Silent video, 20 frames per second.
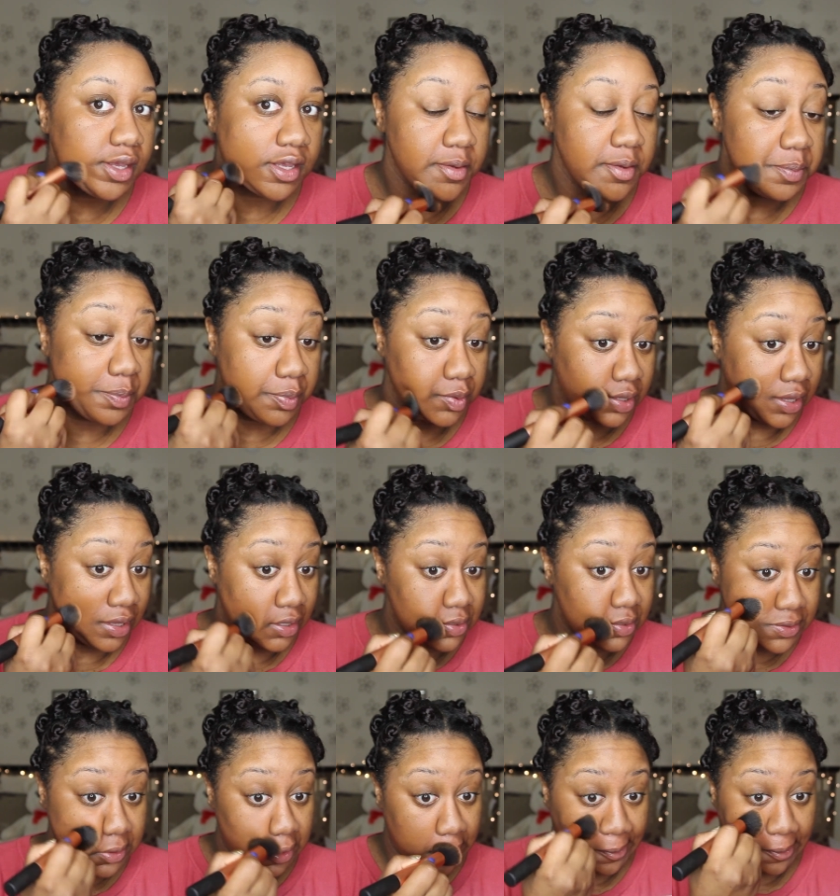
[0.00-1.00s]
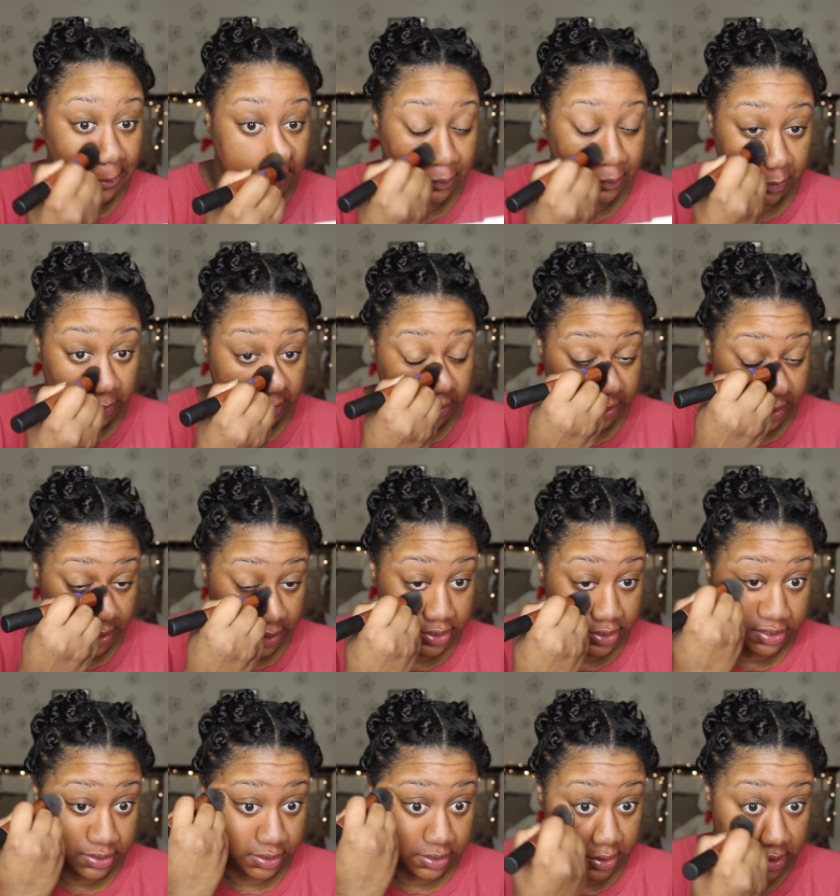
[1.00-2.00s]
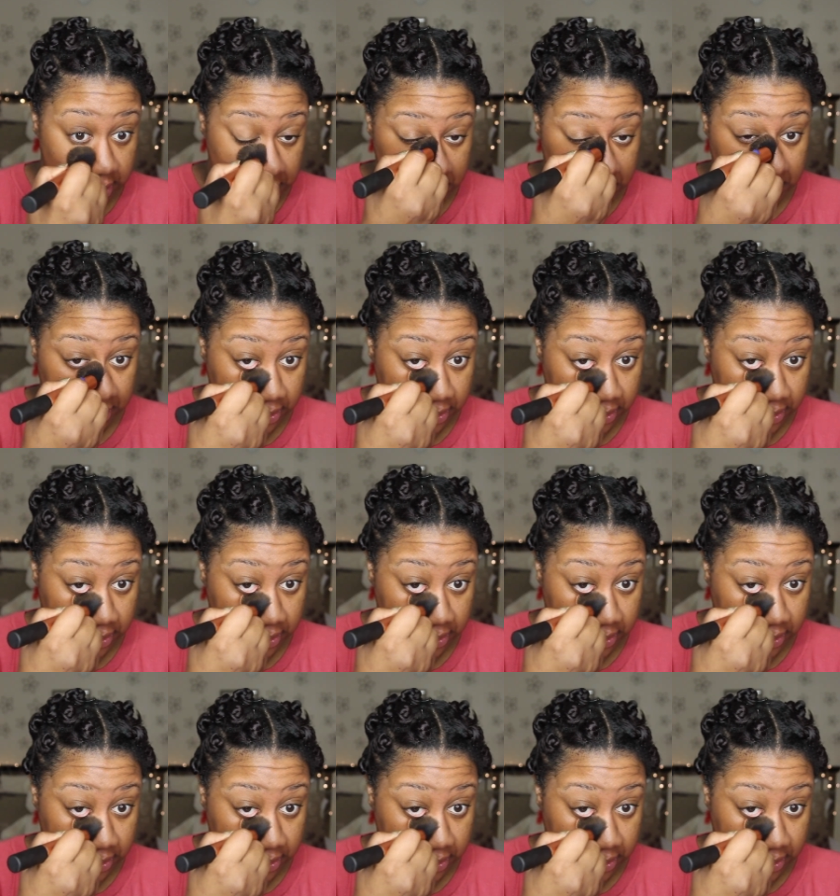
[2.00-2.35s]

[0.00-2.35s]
It blends in really nicely.